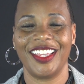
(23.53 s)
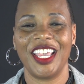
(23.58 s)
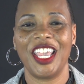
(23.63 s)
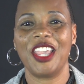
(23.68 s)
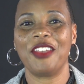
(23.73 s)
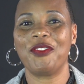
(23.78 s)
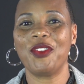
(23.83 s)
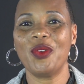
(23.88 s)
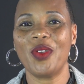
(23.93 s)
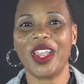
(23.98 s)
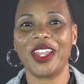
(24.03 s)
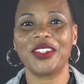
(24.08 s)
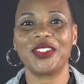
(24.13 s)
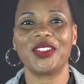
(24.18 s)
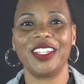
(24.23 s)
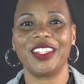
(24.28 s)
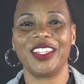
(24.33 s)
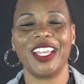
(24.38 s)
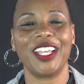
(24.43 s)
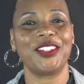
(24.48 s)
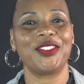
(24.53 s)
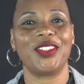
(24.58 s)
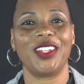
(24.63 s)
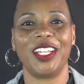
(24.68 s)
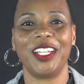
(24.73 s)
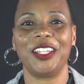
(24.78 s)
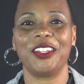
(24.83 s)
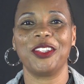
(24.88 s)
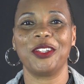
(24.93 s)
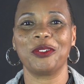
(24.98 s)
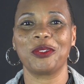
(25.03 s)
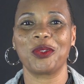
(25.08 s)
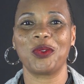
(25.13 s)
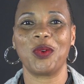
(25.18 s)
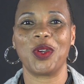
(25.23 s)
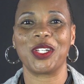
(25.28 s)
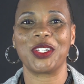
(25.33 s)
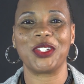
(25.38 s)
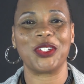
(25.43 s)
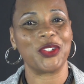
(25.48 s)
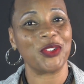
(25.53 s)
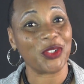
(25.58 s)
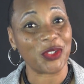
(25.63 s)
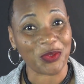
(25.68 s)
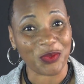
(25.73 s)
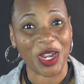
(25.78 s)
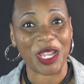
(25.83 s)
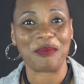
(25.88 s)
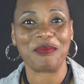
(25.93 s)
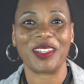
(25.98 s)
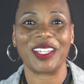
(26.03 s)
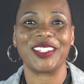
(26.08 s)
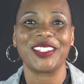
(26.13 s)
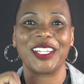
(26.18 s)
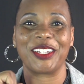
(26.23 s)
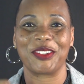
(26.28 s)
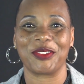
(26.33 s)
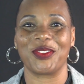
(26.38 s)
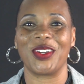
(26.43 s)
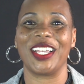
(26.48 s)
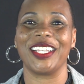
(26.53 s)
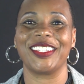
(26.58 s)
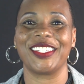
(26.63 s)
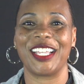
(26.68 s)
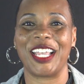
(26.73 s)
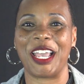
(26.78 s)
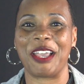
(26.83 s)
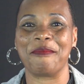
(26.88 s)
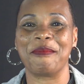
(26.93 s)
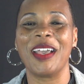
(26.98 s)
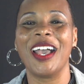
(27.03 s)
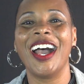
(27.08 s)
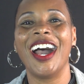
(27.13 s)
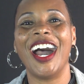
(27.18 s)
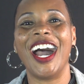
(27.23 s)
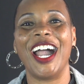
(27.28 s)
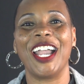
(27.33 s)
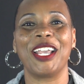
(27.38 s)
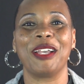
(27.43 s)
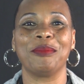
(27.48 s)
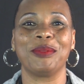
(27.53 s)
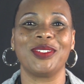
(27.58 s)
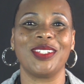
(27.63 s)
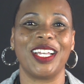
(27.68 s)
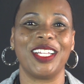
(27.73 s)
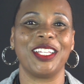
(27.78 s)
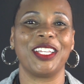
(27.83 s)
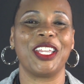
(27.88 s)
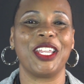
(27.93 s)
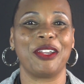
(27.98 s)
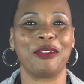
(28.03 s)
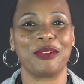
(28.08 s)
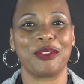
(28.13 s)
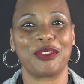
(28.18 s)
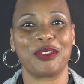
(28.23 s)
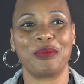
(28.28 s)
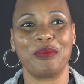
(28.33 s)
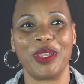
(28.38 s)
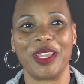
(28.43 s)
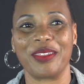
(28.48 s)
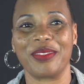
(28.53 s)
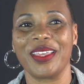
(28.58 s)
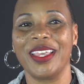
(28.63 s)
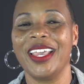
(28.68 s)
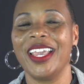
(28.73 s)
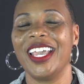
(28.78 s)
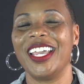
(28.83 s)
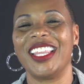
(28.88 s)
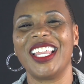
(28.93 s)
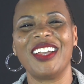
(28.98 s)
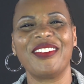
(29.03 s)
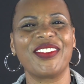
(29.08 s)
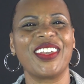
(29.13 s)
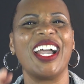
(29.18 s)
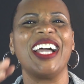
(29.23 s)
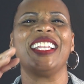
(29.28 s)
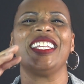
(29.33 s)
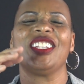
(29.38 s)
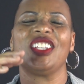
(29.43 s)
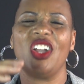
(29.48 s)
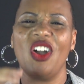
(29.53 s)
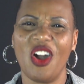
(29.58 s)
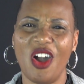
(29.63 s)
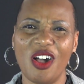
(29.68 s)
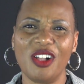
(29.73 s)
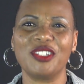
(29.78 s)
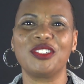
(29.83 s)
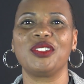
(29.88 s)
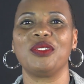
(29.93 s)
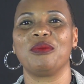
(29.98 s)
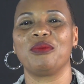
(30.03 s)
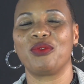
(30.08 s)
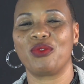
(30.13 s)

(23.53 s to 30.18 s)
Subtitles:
If you answered yes to any of those questions, you're in the right place at the right time. Hi, I'm Sanna Garrett-Smith, and I've got an awesome